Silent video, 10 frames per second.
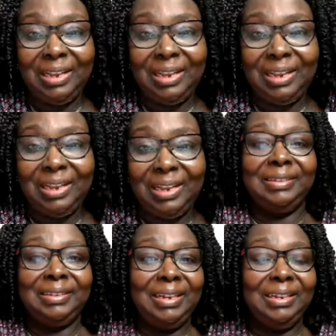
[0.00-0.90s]

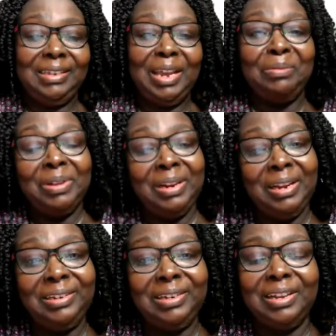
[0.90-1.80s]
Is it a
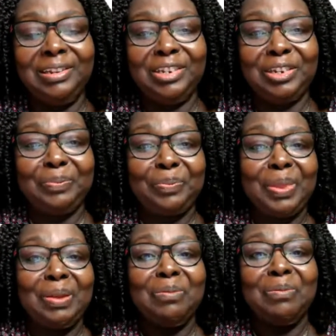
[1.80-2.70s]
relationship?
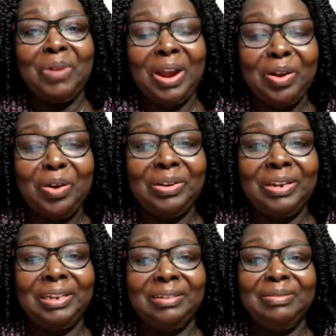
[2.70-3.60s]
Work on
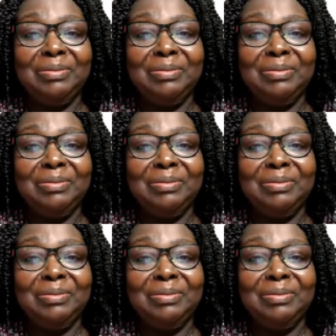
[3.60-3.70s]
it.